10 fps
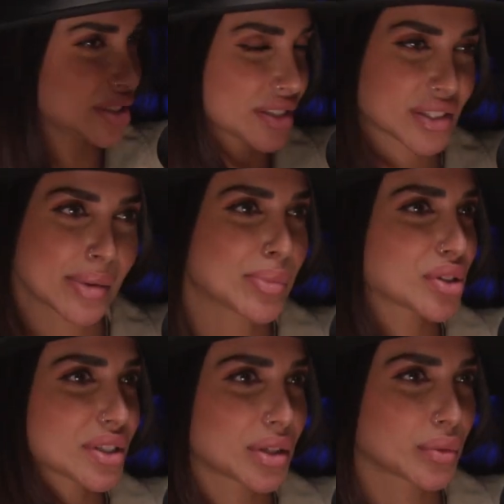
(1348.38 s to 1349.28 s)
She's the same
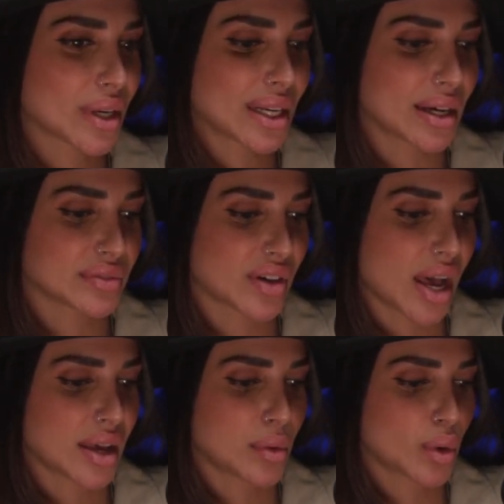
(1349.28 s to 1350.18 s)
person in real life.
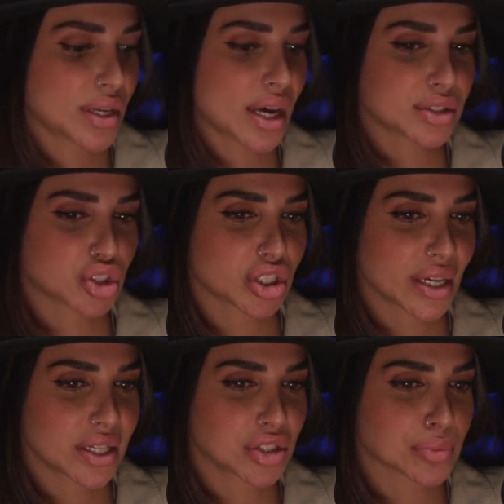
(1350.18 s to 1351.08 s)
I will not
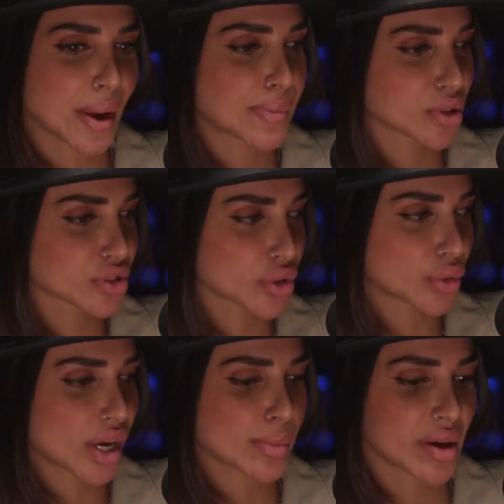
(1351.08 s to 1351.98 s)
change my persona,